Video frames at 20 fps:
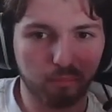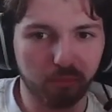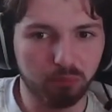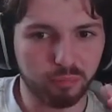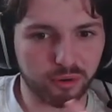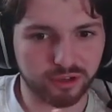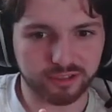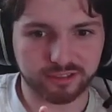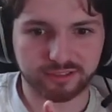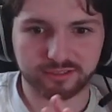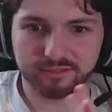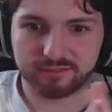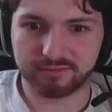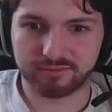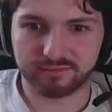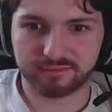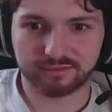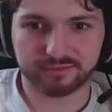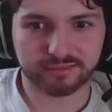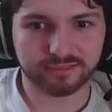but
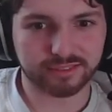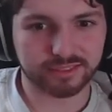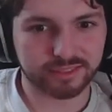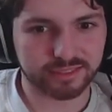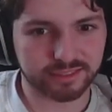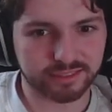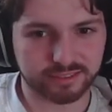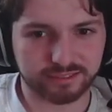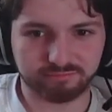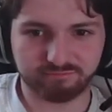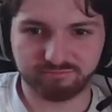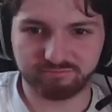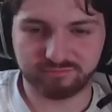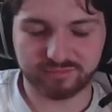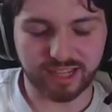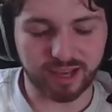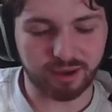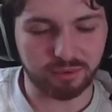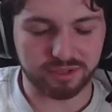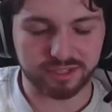
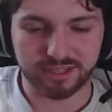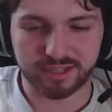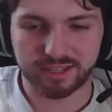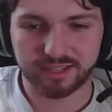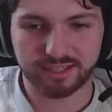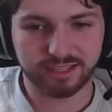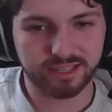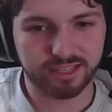that was it.